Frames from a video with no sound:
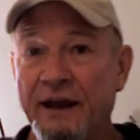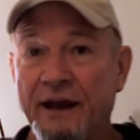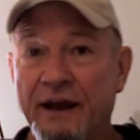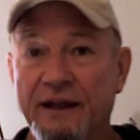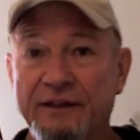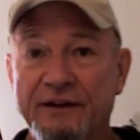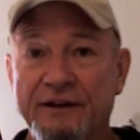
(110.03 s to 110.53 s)

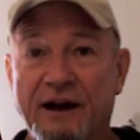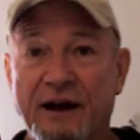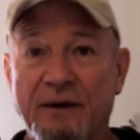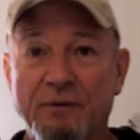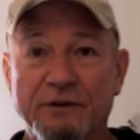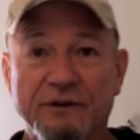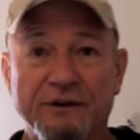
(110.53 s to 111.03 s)
And the
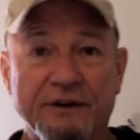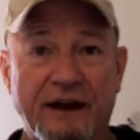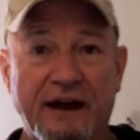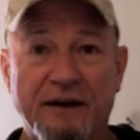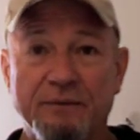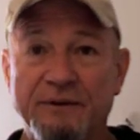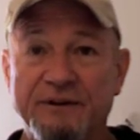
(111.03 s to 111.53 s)
guy would look
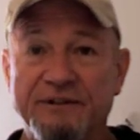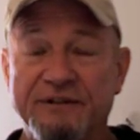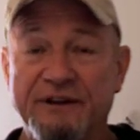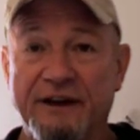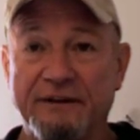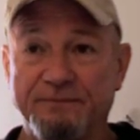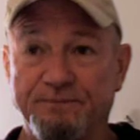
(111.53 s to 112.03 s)
at him and
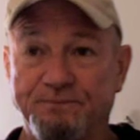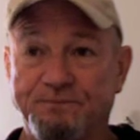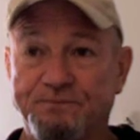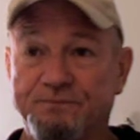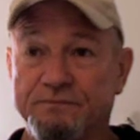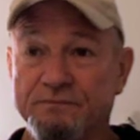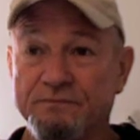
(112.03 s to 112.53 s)
say,
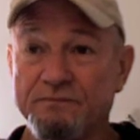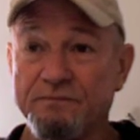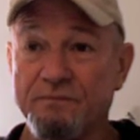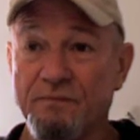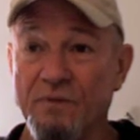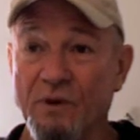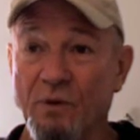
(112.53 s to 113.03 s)

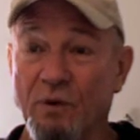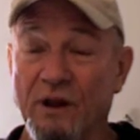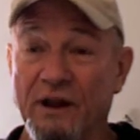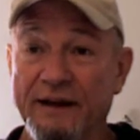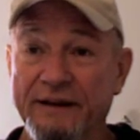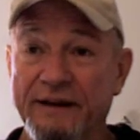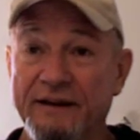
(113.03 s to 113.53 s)

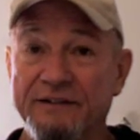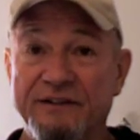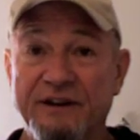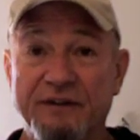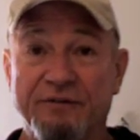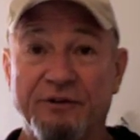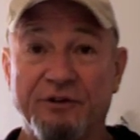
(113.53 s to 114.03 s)
well, I can't
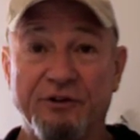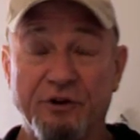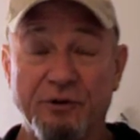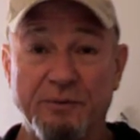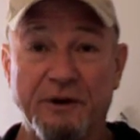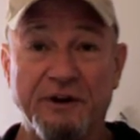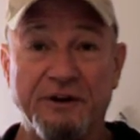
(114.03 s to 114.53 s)
say for
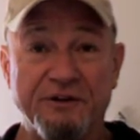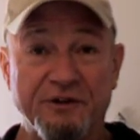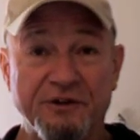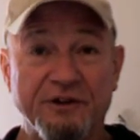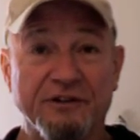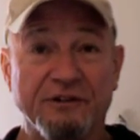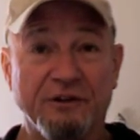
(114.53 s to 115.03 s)
sure, but he
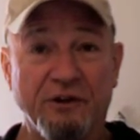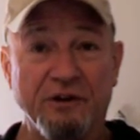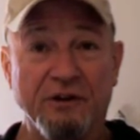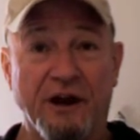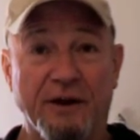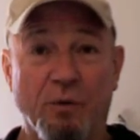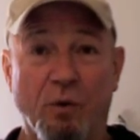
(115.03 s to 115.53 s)
sure does
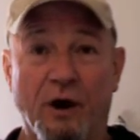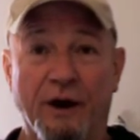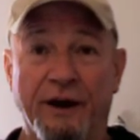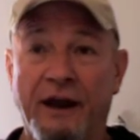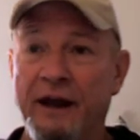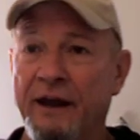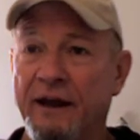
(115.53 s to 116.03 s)
look like one.
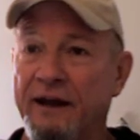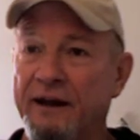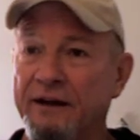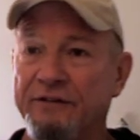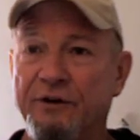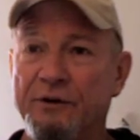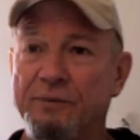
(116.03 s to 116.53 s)
And
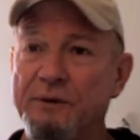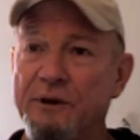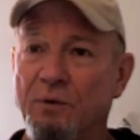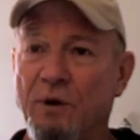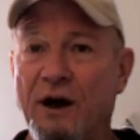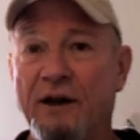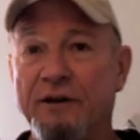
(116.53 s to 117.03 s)
it took me
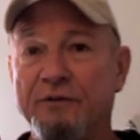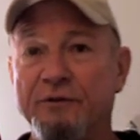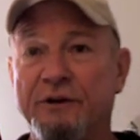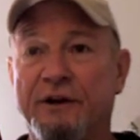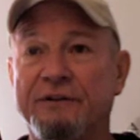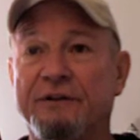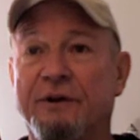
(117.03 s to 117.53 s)
a while to
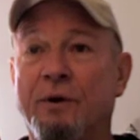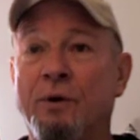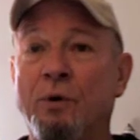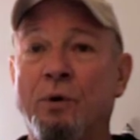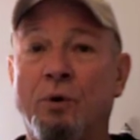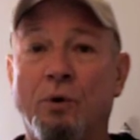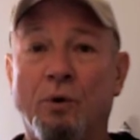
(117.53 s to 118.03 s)
realize,
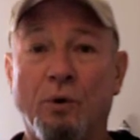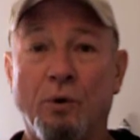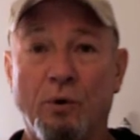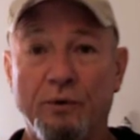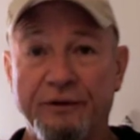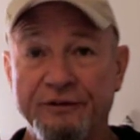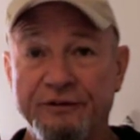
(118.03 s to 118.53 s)
oh,
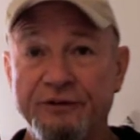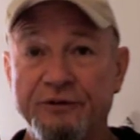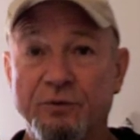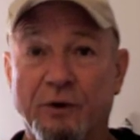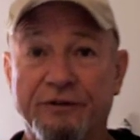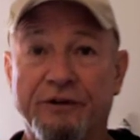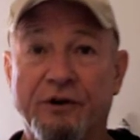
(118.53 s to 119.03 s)
this
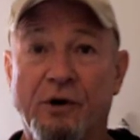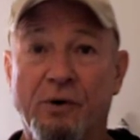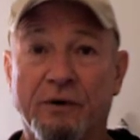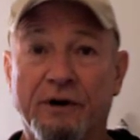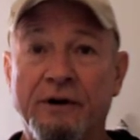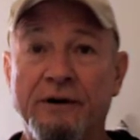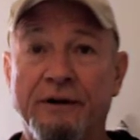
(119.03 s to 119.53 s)
is what's
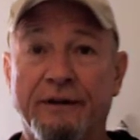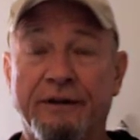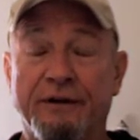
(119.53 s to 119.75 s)
going on.